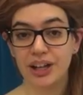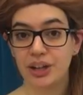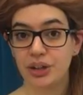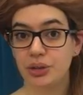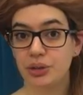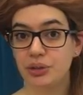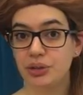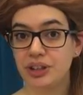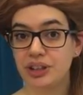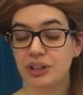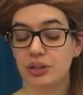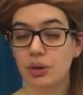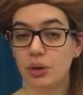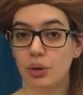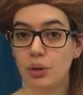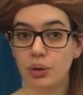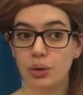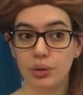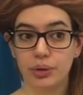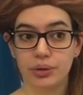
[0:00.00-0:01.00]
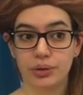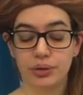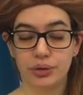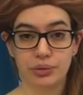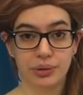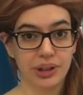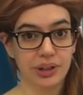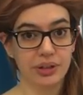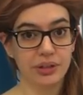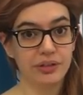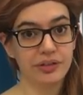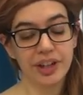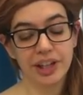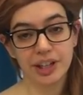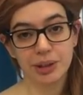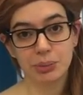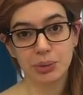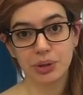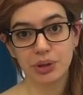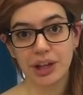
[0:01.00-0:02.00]
you need all the strength
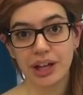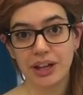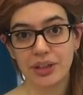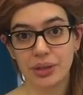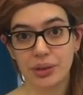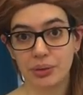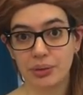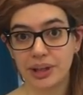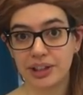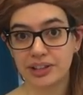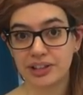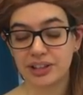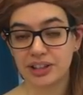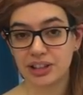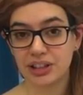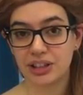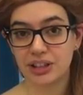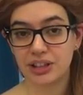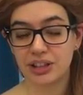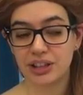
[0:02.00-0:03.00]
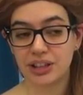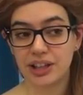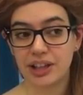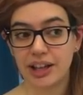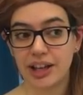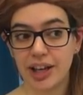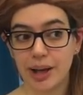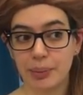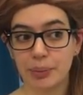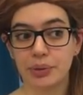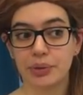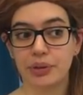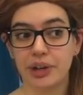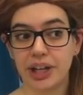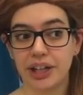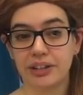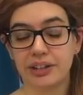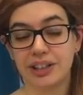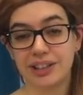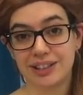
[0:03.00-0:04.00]
available, and the rat here helps the
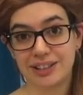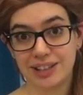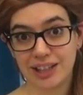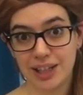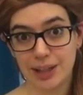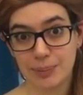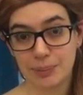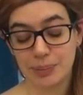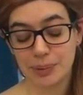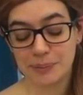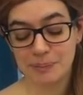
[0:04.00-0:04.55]
lion escape.